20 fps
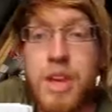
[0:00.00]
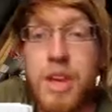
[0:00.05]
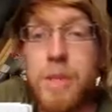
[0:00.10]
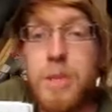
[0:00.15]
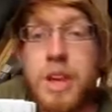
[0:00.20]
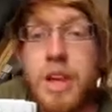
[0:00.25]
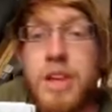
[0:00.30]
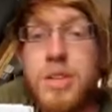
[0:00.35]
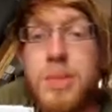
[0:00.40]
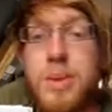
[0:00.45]

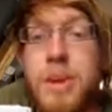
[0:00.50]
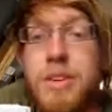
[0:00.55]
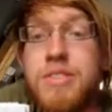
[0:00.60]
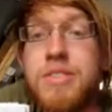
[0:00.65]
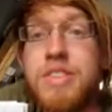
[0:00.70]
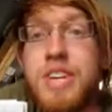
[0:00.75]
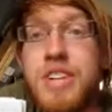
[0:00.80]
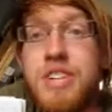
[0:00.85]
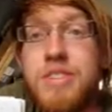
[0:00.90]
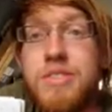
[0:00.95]
Because we have
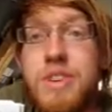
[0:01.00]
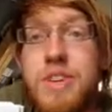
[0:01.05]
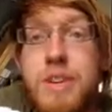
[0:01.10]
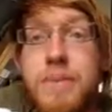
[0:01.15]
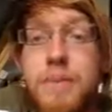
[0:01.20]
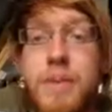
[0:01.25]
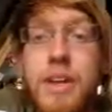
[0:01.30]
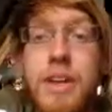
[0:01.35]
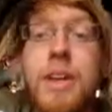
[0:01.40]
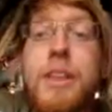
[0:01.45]
6
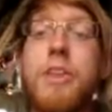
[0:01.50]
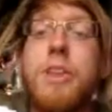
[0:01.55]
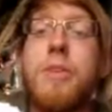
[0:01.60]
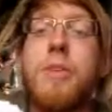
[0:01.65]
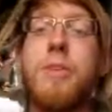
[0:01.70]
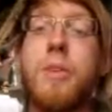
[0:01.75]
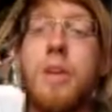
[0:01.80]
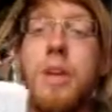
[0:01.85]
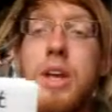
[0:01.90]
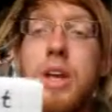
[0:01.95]
feet,
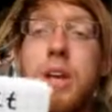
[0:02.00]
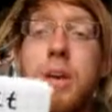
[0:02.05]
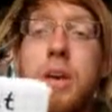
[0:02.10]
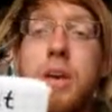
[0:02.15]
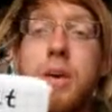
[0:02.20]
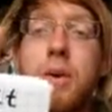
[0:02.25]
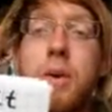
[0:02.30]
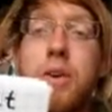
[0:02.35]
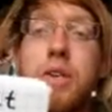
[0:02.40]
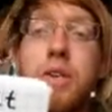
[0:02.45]
3
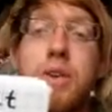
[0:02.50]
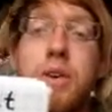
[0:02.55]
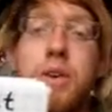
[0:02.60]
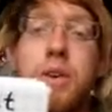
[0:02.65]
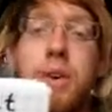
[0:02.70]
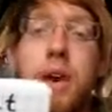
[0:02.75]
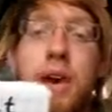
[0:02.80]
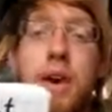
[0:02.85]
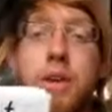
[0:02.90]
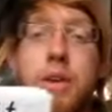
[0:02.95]
are always on
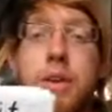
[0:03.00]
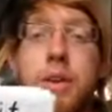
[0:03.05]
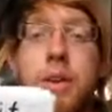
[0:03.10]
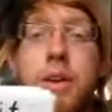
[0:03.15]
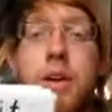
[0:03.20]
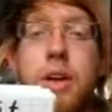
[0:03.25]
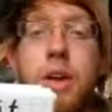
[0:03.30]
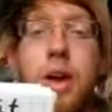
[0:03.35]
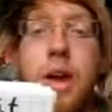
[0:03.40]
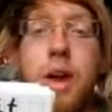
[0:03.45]
the ground,
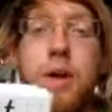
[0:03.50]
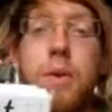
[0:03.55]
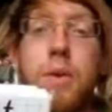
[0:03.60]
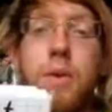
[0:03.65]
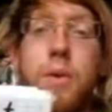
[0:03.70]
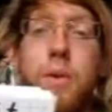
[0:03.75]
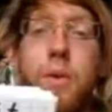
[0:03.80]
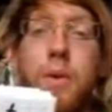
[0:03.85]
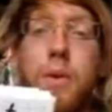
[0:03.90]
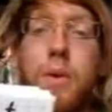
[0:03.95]

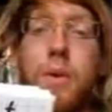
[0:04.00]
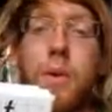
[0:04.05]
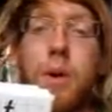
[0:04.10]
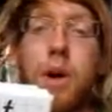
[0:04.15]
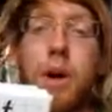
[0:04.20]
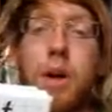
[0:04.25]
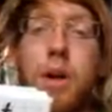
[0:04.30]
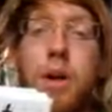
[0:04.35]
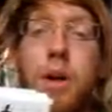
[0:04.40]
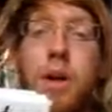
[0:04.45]
and when we
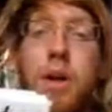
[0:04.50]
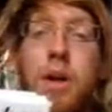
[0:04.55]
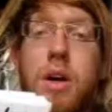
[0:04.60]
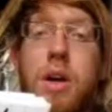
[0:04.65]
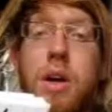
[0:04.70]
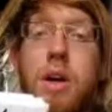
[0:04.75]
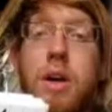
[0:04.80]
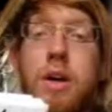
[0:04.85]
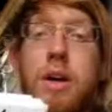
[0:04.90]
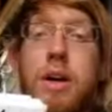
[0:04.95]
walk,
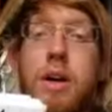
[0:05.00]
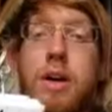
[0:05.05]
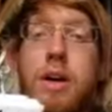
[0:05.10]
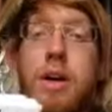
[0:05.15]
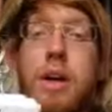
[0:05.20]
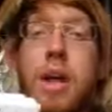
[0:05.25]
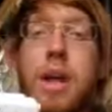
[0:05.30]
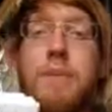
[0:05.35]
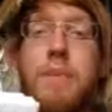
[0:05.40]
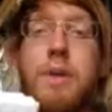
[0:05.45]
like
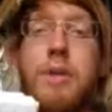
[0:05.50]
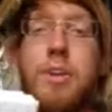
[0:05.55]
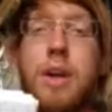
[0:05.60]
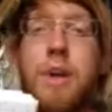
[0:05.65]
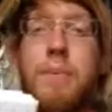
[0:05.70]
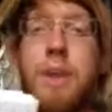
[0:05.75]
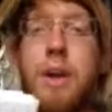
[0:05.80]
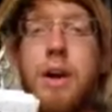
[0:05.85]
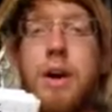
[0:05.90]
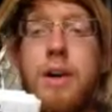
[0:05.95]
a camera
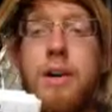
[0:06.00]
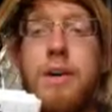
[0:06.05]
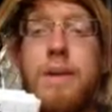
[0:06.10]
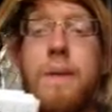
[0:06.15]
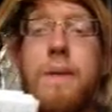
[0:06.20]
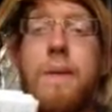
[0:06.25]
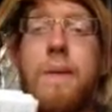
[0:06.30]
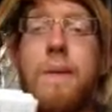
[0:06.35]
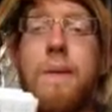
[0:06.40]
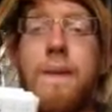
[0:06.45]
tripod
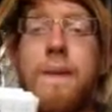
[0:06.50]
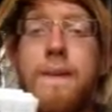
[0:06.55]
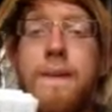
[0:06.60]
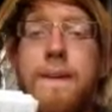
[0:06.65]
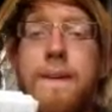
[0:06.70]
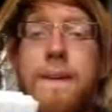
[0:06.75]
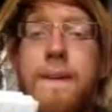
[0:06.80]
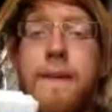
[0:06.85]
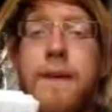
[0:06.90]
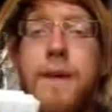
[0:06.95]

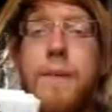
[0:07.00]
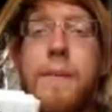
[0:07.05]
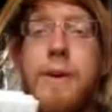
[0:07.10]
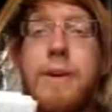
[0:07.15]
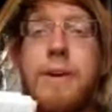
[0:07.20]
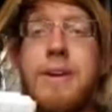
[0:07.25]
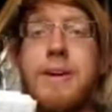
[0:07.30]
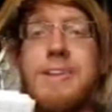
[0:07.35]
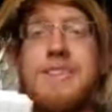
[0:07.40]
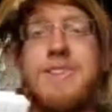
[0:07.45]
or a
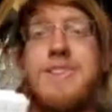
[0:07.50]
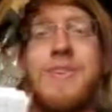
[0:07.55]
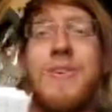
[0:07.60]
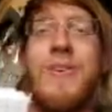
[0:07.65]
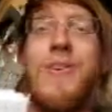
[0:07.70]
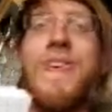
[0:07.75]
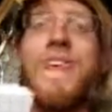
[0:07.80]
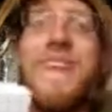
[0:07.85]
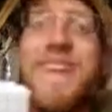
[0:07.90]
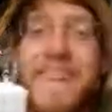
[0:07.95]
milking
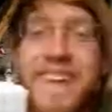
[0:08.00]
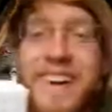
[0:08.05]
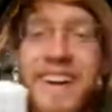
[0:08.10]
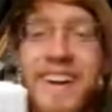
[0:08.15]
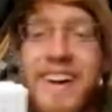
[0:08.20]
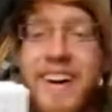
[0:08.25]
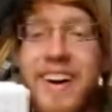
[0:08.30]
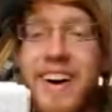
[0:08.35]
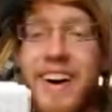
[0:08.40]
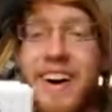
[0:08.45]
stool.
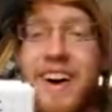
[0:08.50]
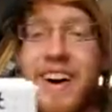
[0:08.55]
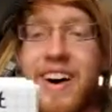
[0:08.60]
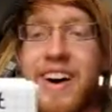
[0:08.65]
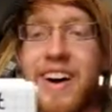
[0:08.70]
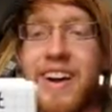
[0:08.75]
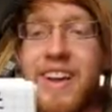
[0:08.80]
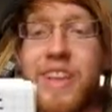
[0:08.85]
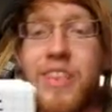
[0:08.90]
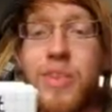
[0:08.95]

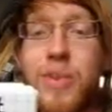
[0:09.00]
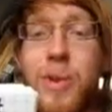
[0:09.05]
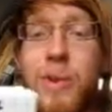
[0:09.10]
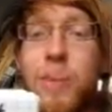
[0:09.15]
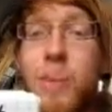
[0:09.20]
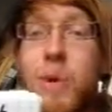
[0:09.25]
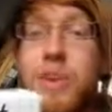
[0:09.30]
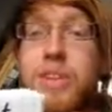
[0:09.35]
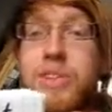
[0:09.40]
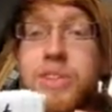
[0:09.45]
3
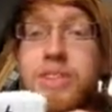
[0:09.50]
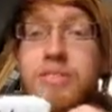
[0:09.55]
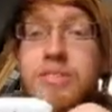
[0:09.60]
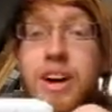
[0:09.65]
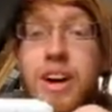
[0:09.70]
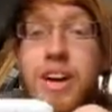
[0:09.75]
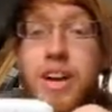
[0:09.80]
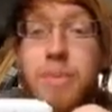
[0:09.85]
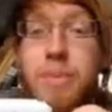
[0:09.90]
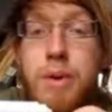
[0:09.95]
points
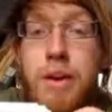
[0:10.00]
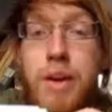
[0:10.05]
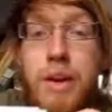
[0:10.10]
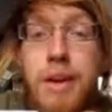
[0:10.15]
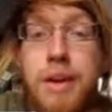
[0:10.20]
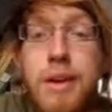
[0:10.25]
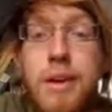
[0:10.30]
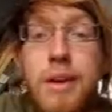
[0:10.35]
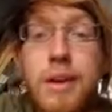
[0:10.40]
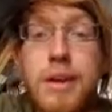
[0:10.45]
define a
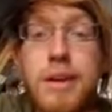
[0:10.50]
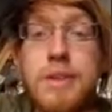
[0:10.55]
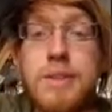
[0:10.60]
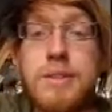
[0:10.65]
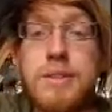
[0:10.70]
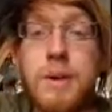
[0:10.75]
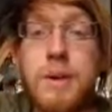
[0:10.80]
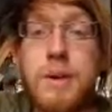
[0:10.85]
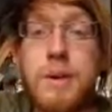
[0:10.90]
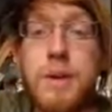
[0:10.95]
plane,
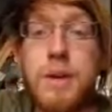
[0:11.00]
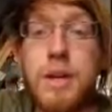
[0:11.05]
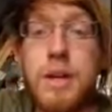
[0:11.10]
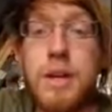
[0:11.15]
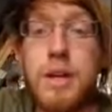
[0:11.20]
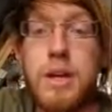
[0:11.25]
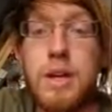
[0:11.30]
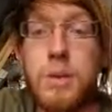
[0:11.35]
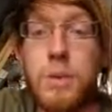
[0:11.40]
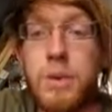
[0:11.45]
so
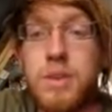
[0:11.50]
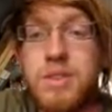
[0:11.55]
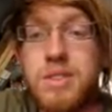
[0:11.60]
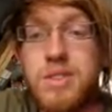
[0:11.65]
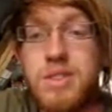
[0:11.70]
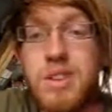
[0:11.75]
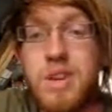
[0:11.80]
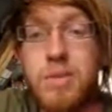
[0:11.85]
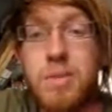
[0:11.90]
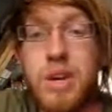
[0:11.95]
it wouldn't
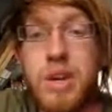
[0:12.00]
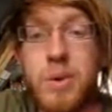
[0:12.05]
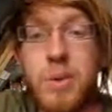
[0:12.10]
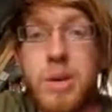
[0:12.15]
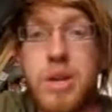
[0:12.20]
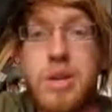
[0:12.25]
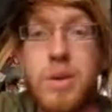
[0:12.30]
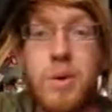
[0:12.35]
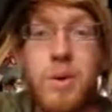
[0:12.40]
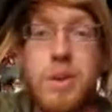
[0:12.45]
slip like
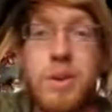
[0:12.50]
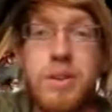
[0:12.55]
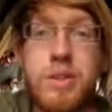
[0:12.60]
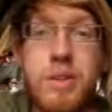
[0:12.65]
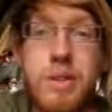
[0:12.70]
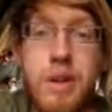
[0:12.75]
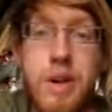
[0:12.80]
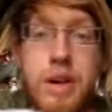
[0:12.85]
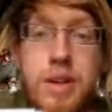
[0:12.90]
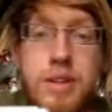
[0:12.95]
we do on
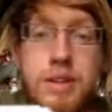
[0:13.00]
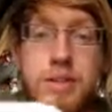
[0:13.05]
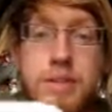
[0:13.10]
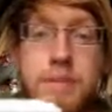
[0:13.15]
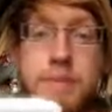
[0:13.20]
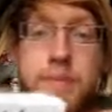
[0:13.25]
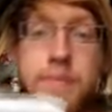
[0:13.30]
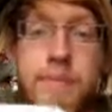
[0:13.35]
2 legs.